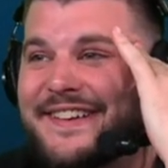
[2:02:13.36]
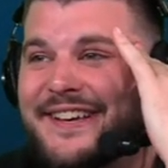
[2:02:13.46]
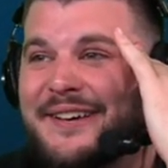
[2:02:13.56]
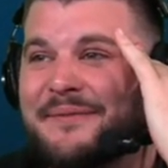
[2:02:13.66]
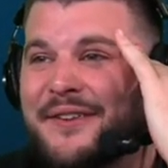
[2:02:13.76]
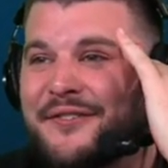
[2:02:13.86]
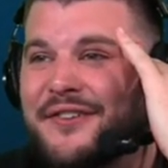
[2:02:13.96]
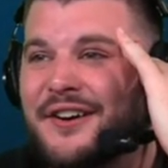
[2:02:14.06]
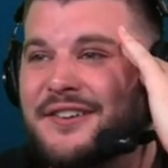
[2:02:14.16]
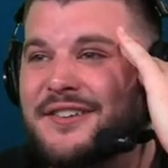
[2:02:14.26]
That
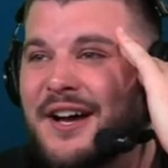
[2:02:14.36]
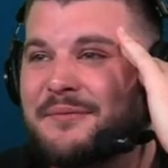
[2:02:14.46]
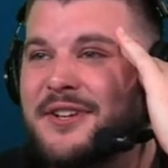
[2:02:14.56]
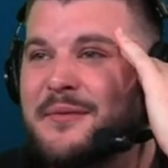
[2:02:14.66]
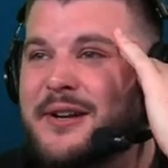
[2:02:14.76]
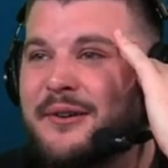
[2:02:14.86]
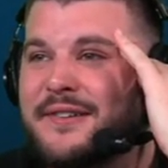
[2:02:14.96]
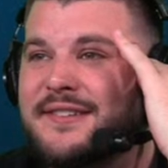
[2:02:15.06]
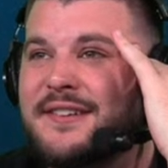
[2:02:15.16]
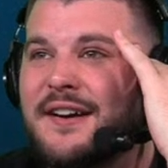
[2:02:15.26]
motherfucker, Tom Thibodeau,
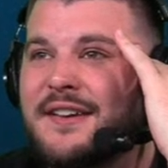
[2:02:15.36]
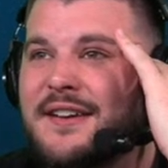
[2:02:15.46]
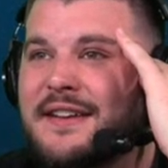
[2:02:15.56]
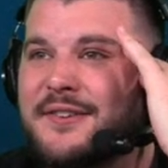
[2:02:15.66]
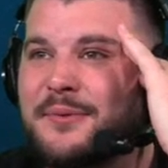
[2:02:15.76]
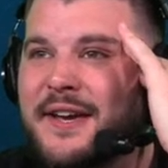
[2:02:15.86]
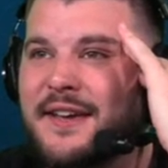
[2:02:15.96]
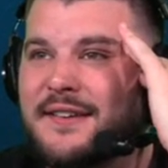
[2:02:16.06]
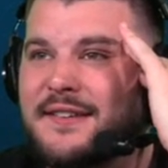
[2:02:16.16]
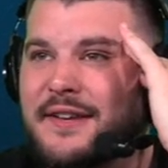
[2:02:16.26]
is stuck in his
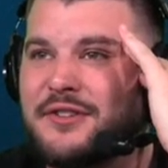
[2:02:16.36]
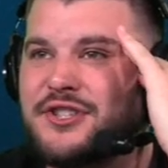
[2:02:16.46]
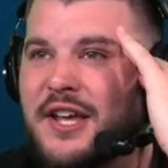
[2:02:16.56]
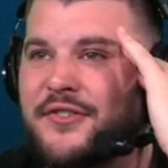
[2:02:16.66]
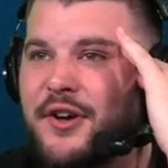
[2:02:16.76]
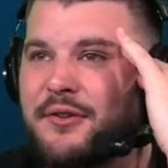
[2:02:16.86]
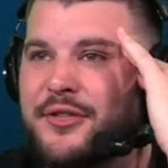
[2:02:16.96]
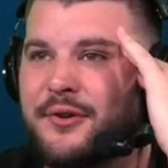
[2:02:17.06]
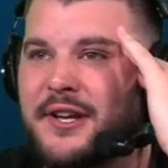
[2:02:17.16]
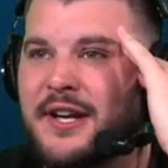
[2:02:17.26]
ways. DiVincenzo,
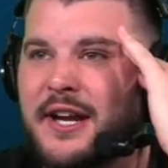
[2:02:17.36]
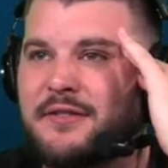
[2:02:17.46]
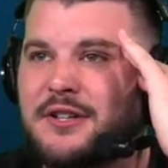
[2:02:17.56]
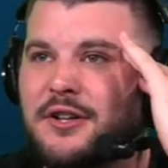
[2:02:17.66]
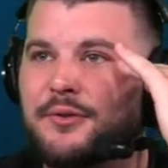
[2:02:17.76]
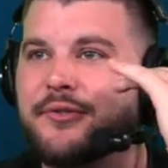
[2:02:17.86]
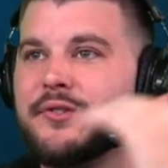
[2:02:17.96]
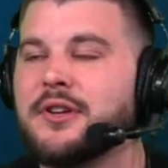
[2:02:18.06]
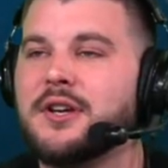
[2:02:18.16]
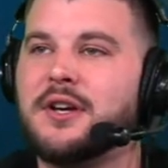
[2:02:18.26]
three, not even
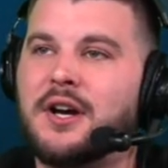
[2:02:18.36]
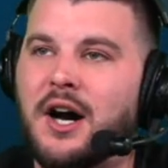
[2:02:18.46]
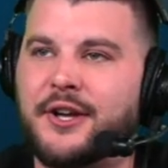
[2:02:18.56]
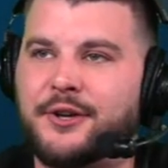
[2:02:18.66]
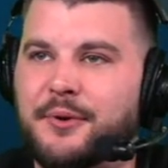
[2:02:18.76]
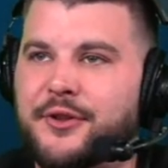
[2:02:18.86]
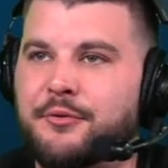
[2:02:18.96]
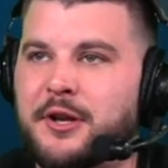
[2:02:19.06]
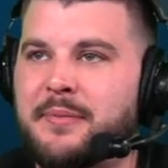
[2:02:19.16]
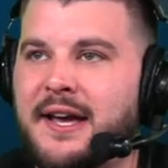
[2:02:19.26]
close. Hunter with a
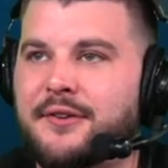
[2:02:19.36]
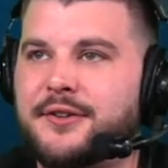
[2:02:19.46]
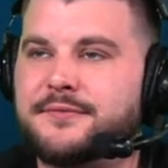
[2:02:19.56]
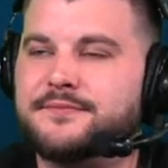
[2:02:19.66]
rebound.